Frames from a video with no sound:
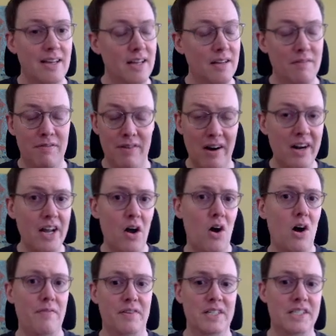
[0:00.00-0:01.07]
very
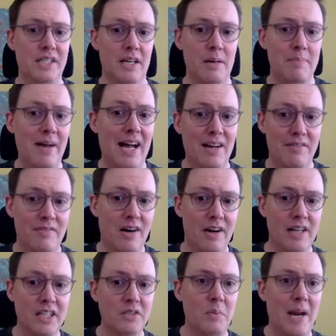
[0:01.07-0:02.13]
often it's going to backfire,
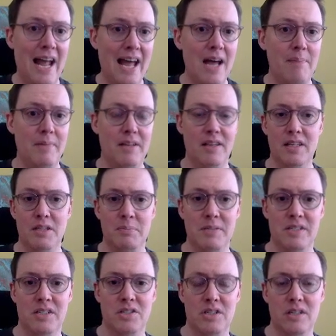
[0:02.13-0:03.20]
and that's what happened in this
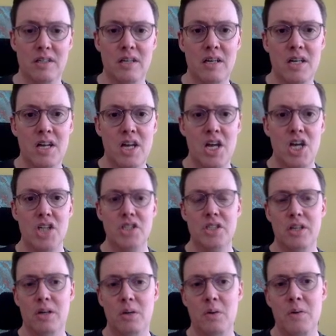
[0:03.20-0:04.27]
position.
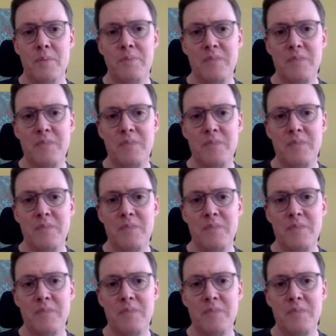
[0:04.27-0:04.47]
So